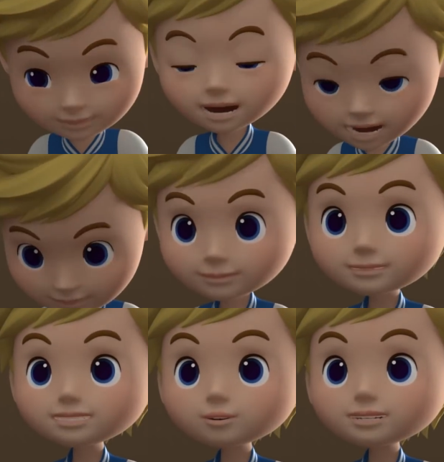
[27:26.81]
I'll
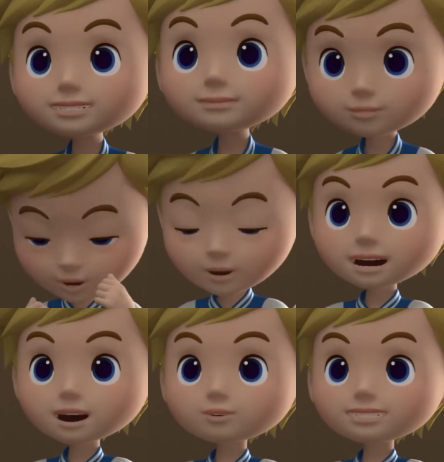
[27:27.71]
say it's the best
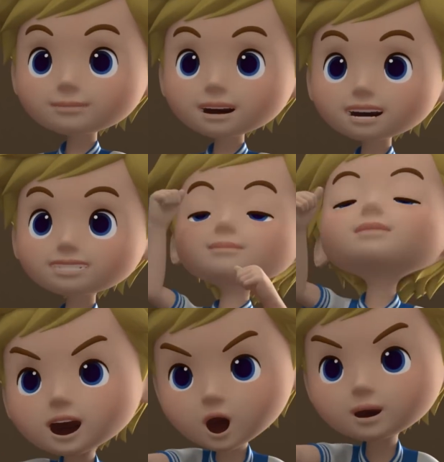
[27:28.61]
magic trick in the
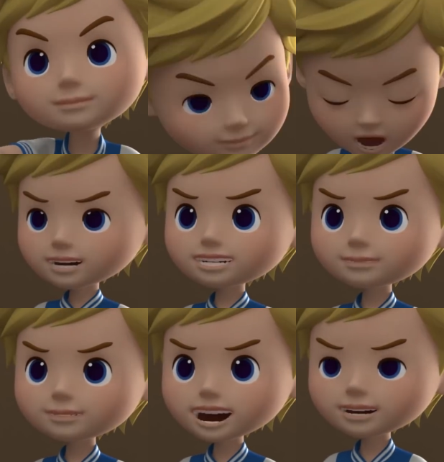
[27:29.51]
entire town. No,
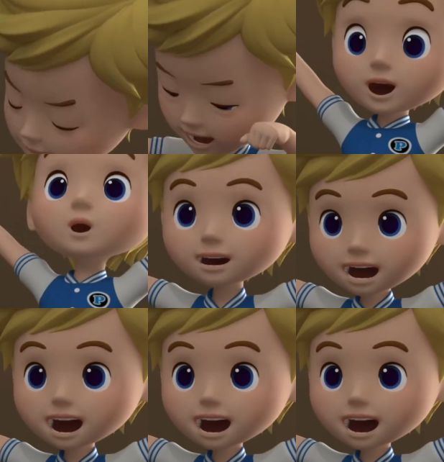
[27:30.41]
wait, in the entire